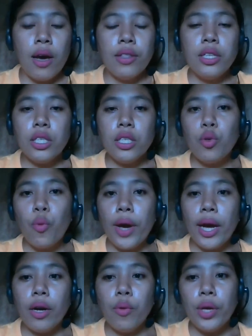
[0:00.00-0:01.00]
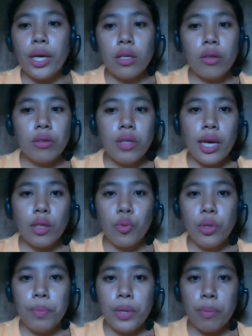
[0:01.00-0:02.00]
This is where we can connect
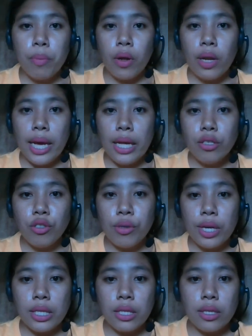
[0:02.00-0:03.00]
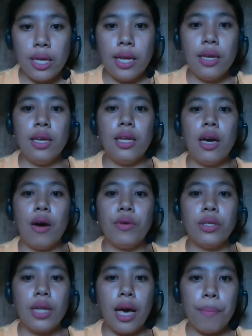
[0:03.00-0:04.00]
with people interested in our
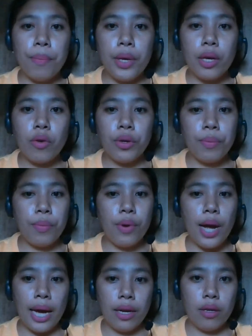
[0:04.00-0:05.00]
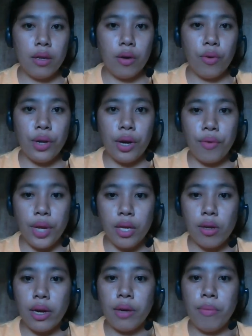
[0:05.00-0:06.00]
topic or brand on a
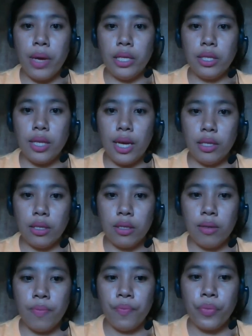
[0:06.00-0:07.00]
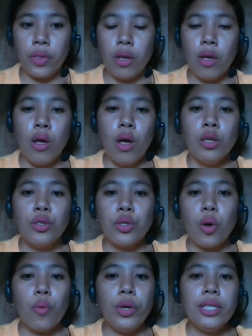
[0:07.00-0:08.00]
regular basis.
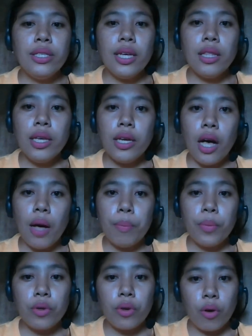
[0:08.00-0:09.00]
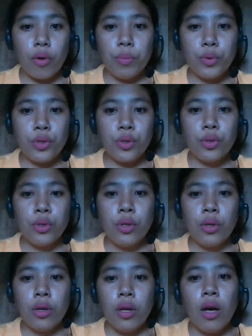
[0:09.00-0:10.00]
So, when setting up groups,
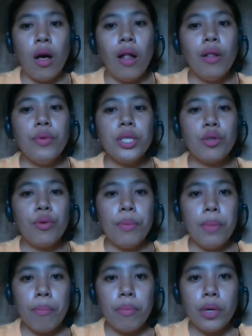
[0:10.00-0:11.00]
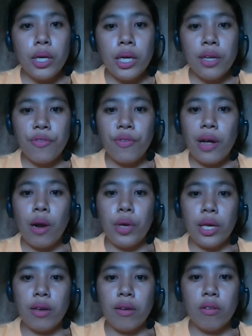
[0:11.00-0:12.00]
always remember the
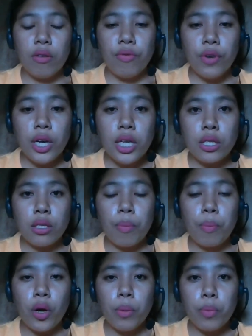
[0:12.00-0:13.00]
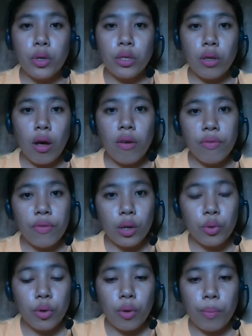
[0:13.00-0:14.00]
following. First, the purpose of the
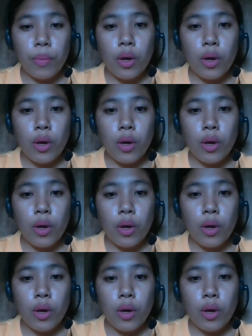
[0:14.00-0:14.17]
group.